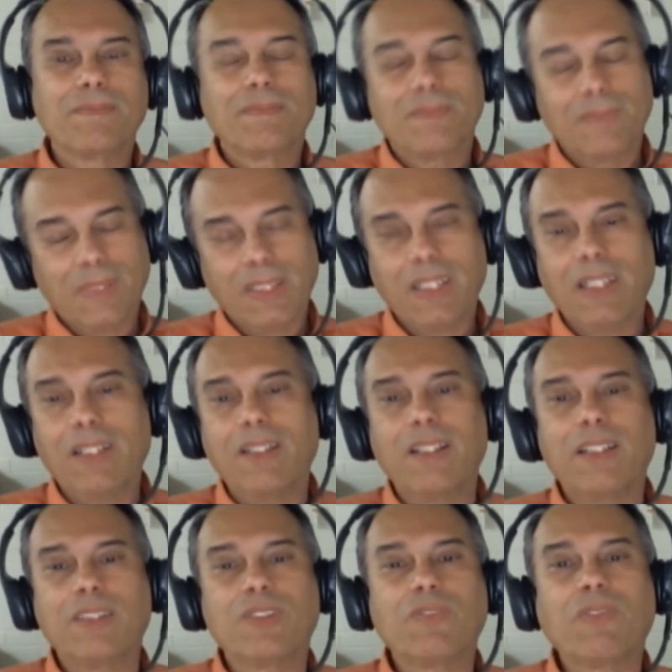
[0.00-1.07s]
and
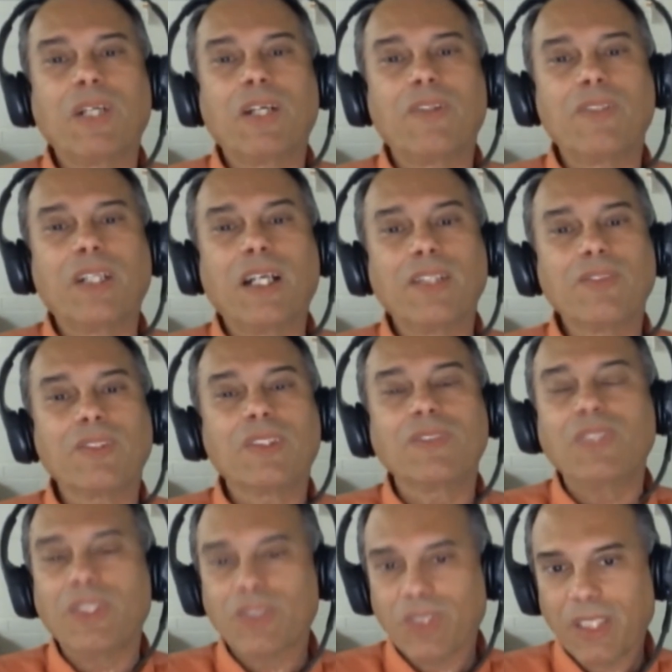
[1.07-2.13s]
it's found hundreds of
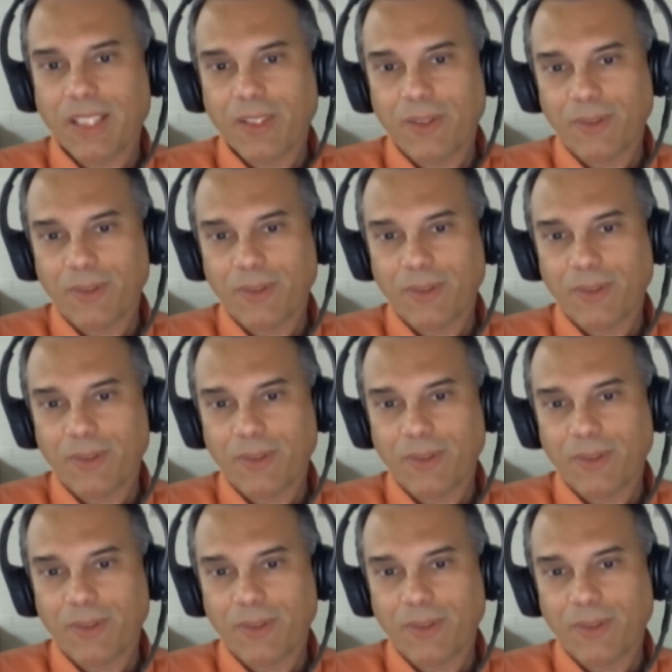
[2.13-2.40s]
years later.